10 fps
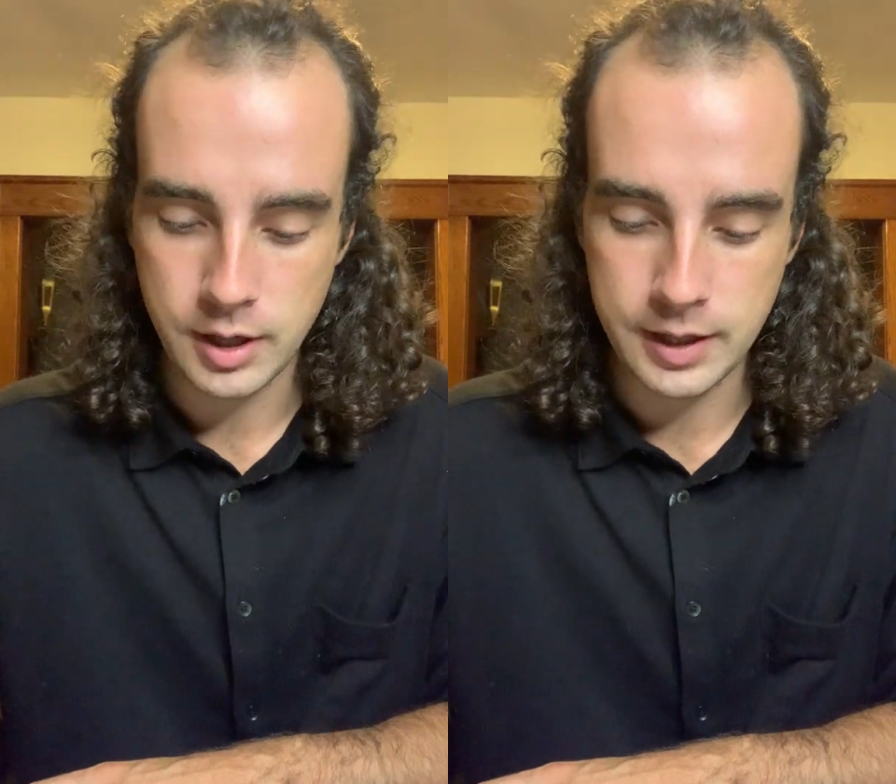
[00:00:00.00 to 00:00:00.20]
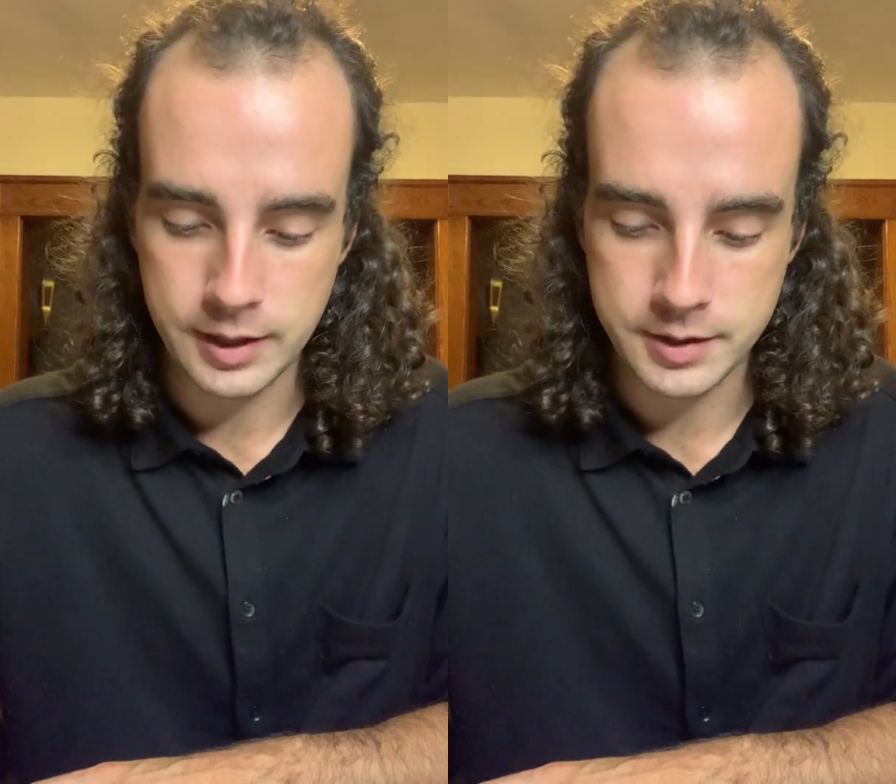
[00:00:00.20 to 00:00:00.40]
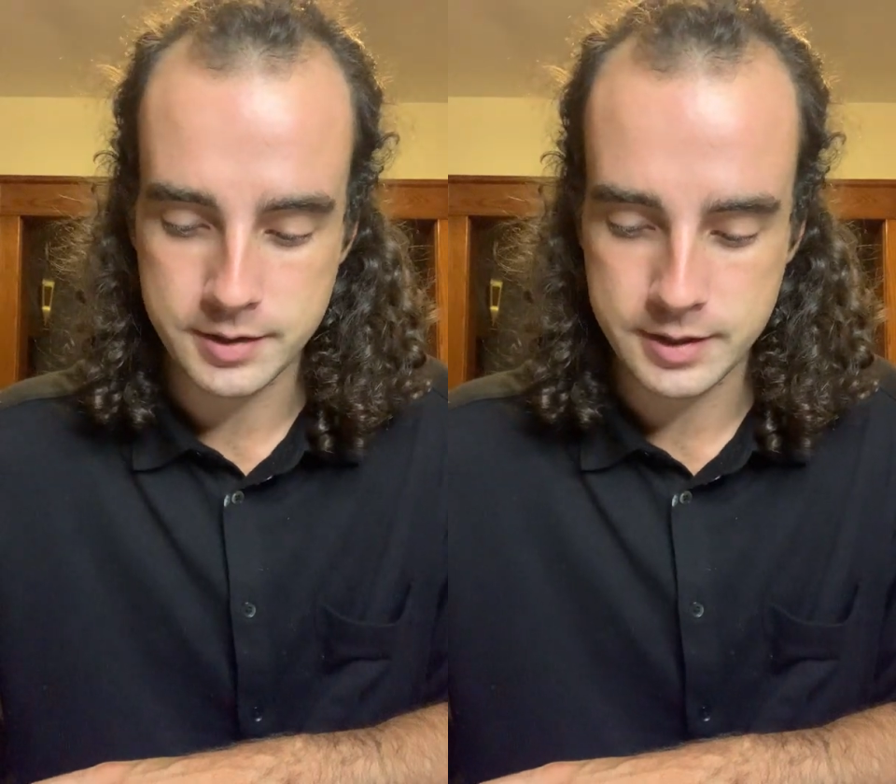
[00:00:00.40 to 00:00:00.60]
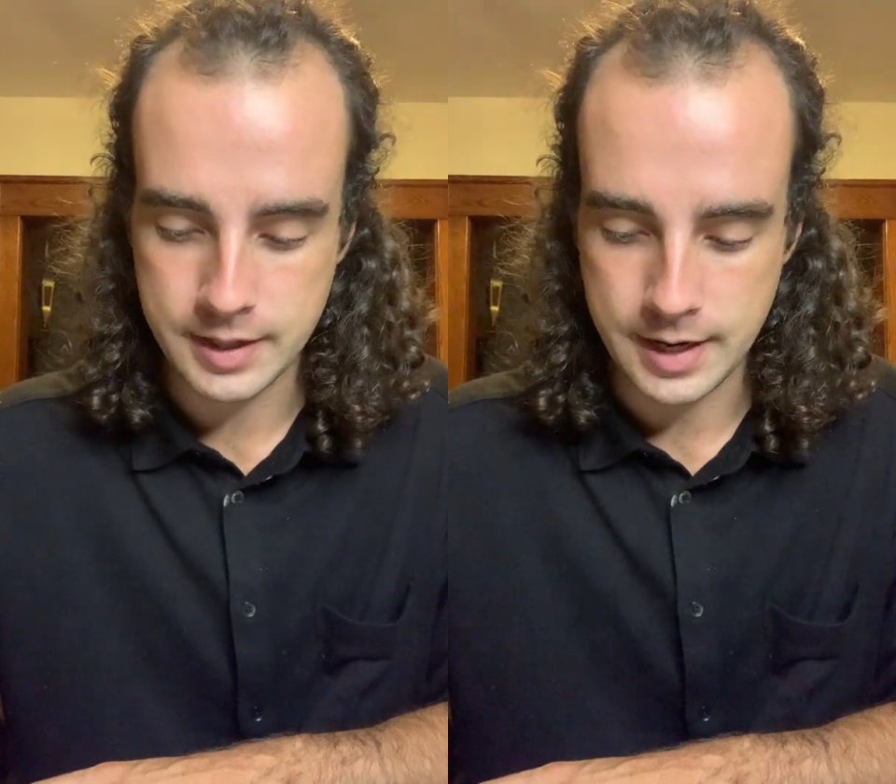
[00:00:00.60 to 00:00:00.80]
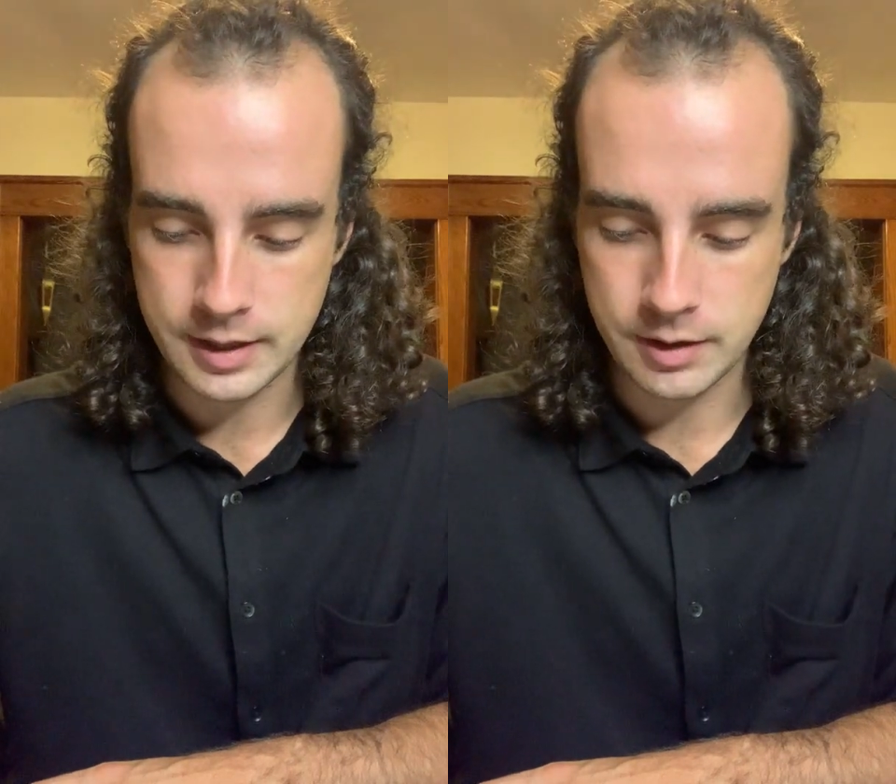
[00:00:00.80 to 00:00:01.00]
in its
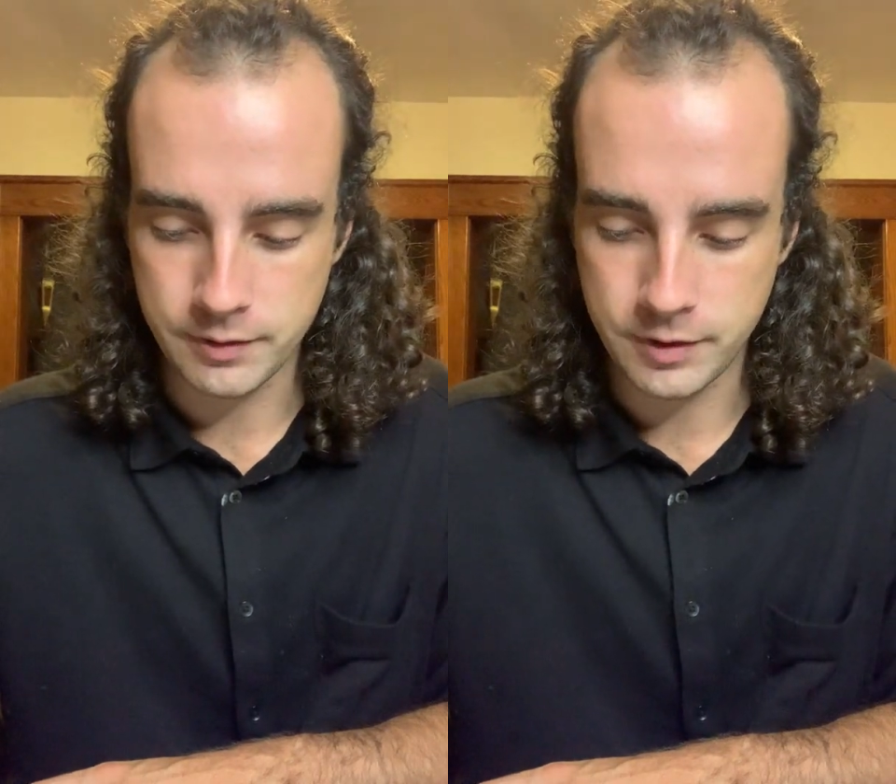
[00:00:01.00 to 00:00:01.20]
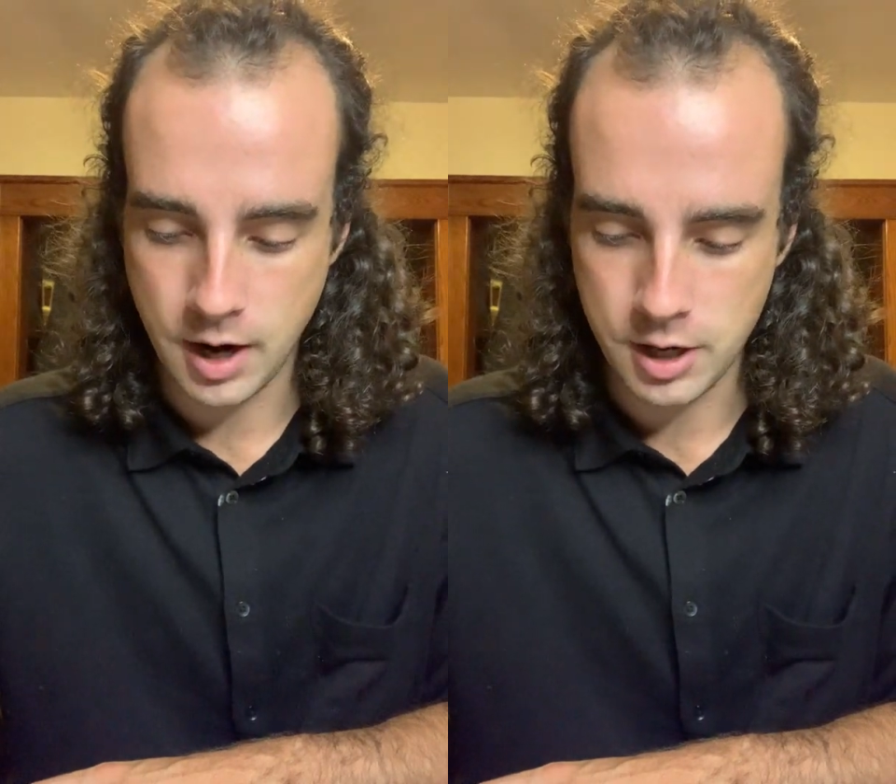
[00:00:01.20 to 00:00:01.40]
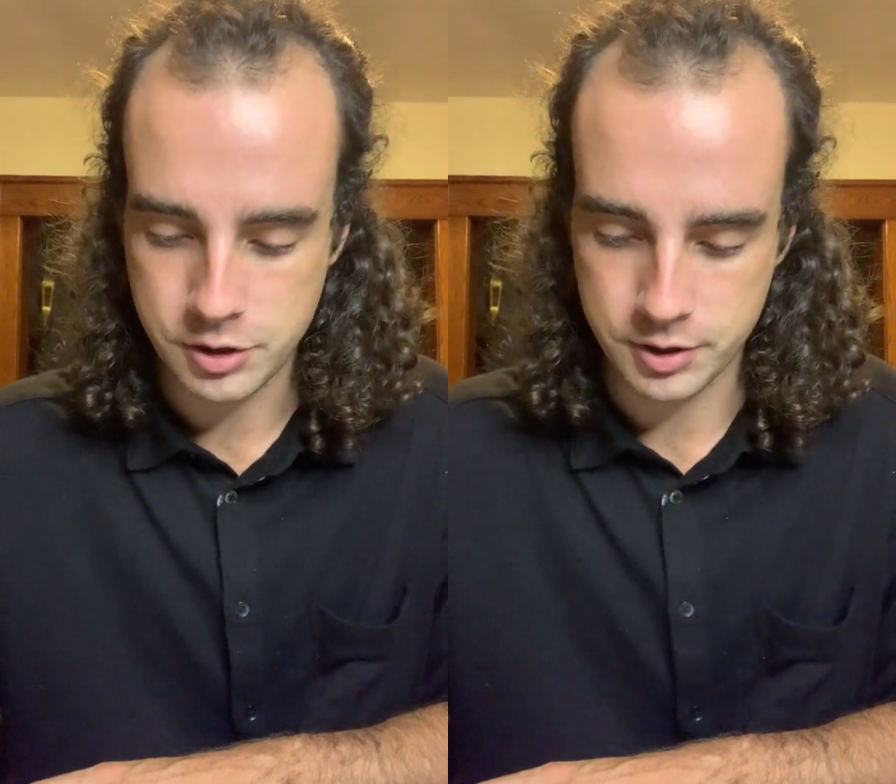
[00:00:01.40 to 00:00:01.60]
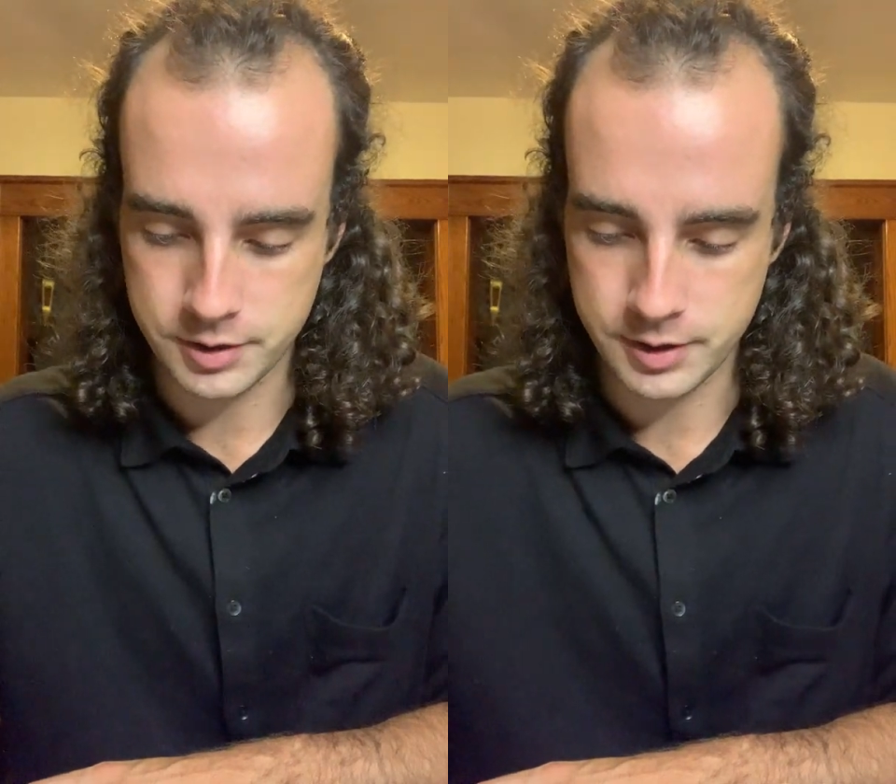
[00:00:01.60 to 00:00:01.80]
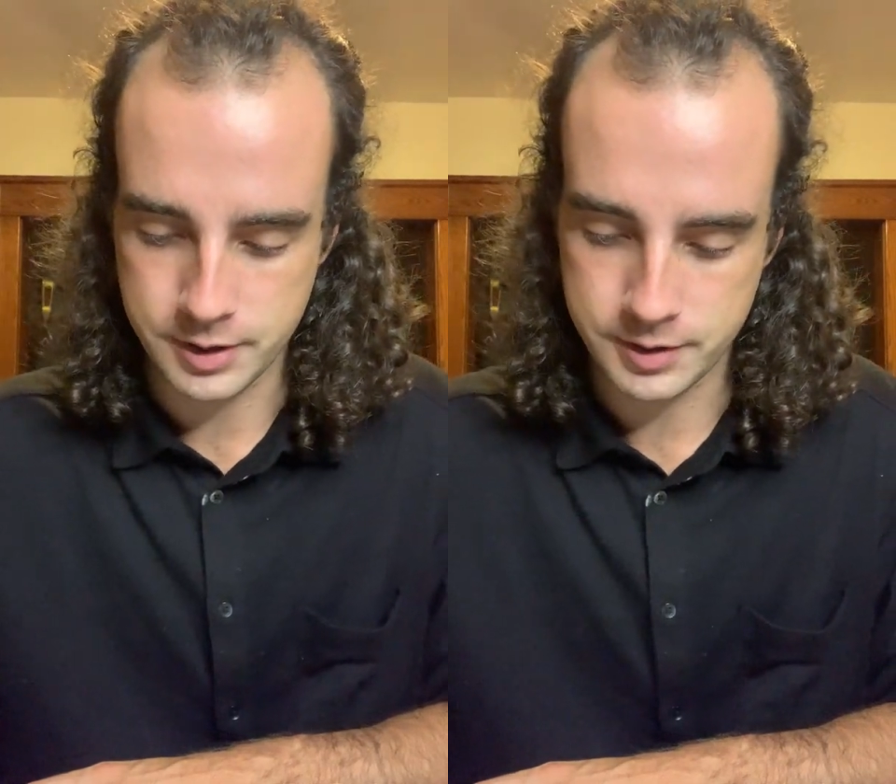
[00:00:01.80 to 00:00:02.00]
state of
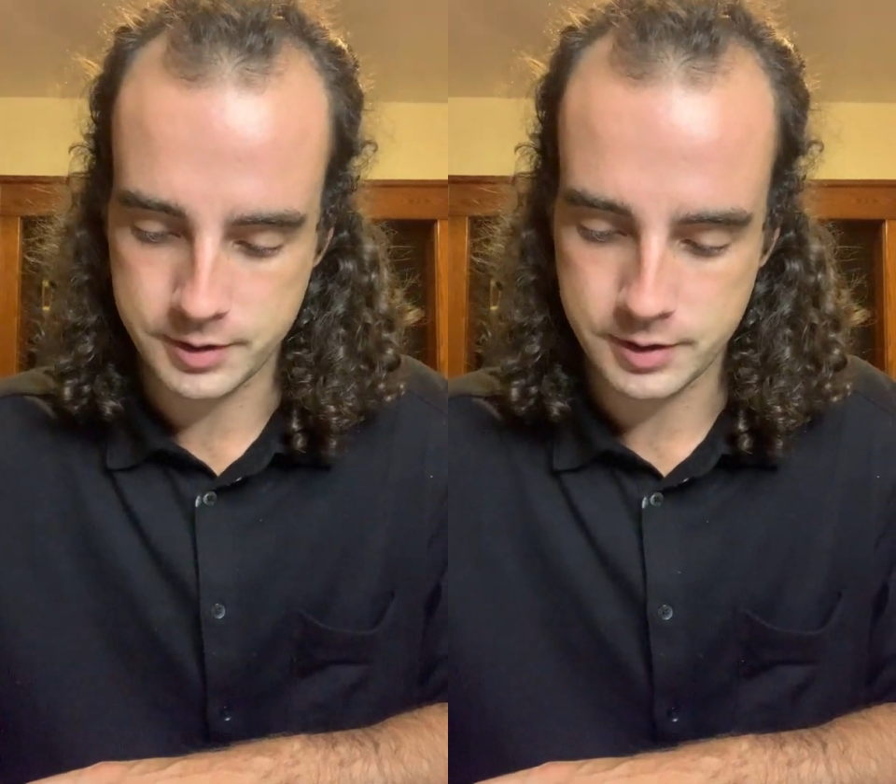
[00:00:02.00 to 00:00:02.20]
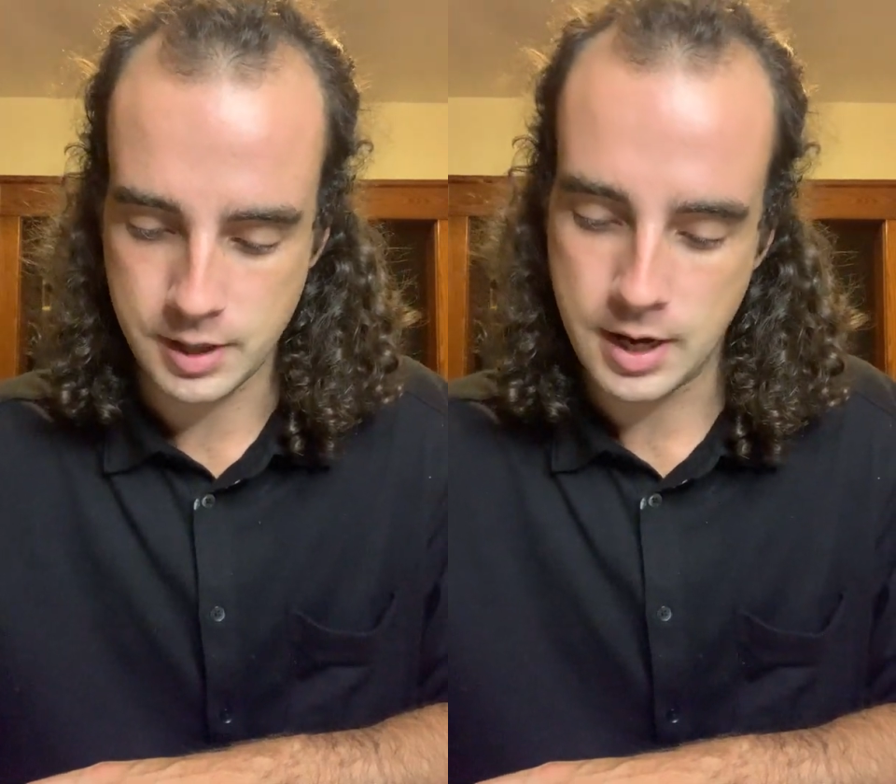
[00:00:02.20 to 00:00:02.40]
consciousness.